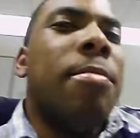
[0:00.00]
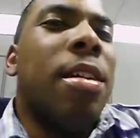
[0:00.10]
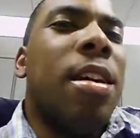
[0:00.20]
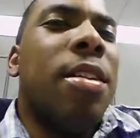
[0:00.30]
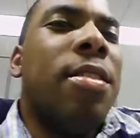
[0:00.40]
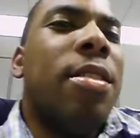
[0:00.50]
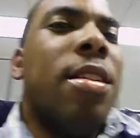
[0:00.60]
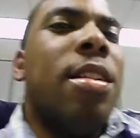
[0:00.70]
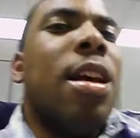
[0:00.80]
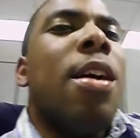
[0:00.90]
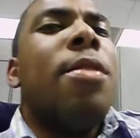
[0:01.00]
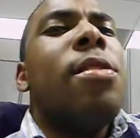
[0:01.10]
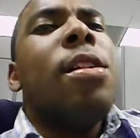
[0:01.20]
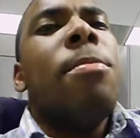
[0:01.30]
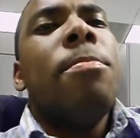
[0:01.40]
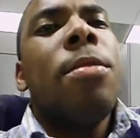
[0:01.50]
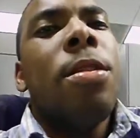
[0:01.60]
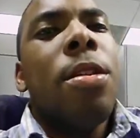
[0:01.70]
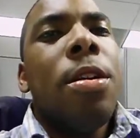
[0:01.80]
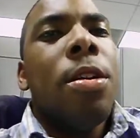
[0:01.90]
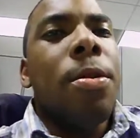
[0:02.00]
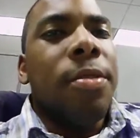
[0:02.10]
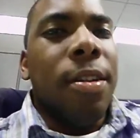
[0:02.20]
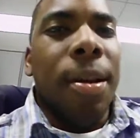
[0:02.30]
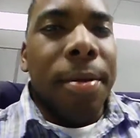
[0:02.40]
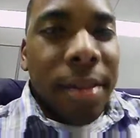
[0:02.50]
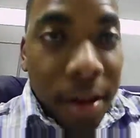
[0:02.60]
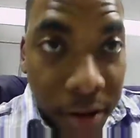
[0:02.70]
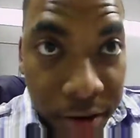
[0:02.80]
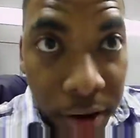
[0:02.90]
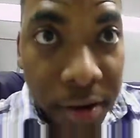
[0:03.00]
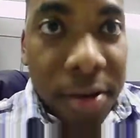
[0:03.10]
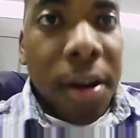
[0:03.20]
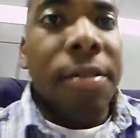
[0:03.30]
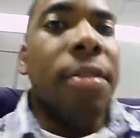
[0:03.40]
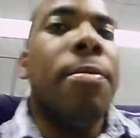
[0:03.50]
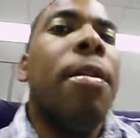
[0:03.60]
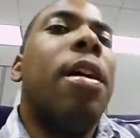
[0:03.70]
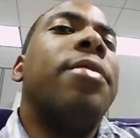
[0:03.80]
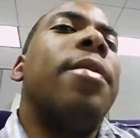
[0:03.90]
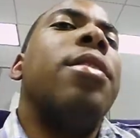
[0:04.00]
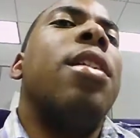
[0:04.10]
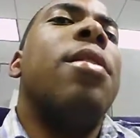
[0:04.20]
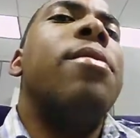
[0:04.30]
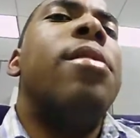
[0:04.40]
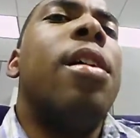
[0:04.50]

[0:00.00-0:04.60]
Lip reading: But yeah, and now of course we're gonna talk about the San Jose Sharks. Sharks are in the playoffs right now.